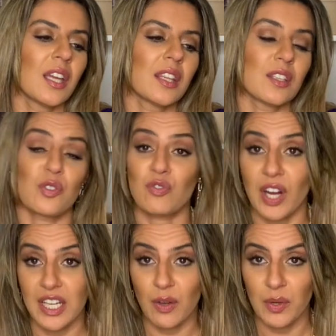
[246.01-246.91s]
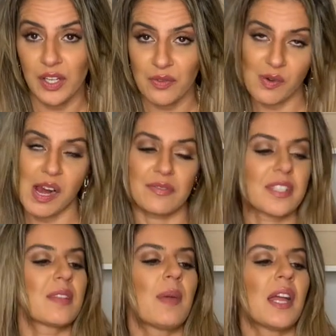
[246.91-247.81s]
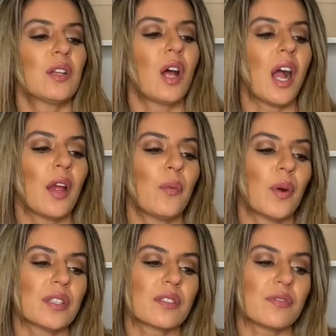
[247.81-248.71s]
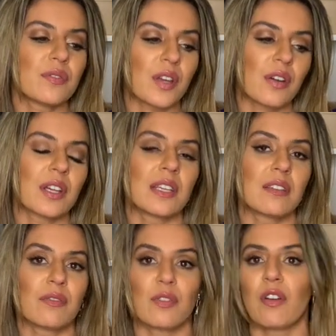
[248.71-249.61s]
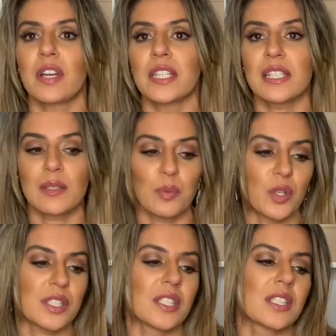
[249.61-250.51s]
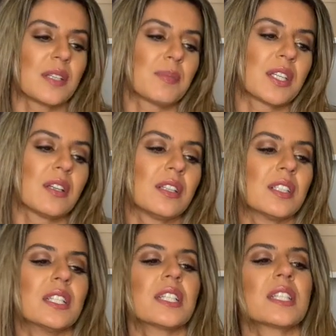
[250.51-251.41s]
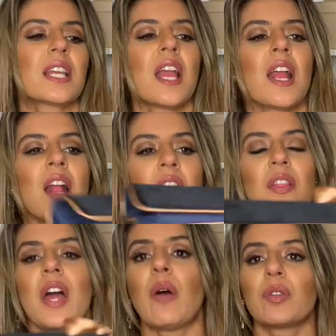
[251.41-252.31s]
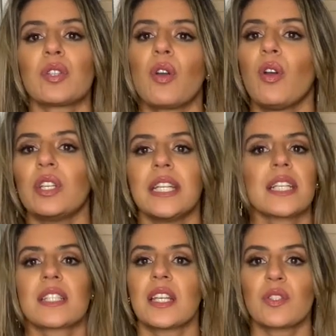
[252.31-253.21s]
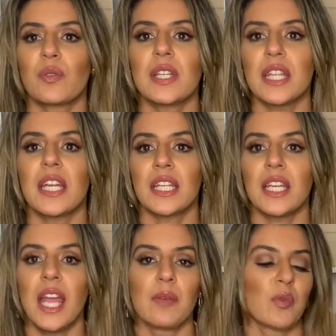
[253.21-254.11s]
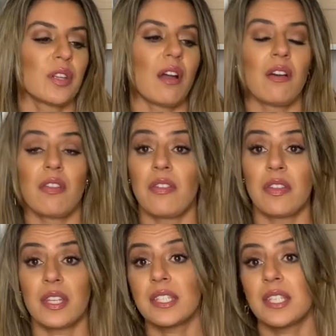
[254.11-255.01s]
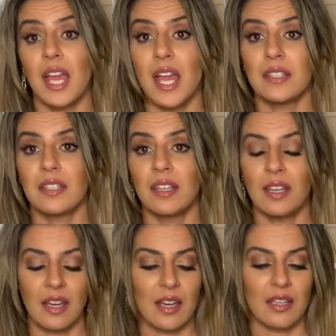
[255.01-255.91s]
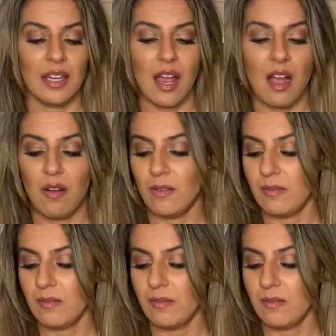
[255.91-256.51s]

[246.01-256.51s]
the straightener when it arrived in the mail, I was very, very disappointed because that was the only accessory that it came with other than the stand. Now,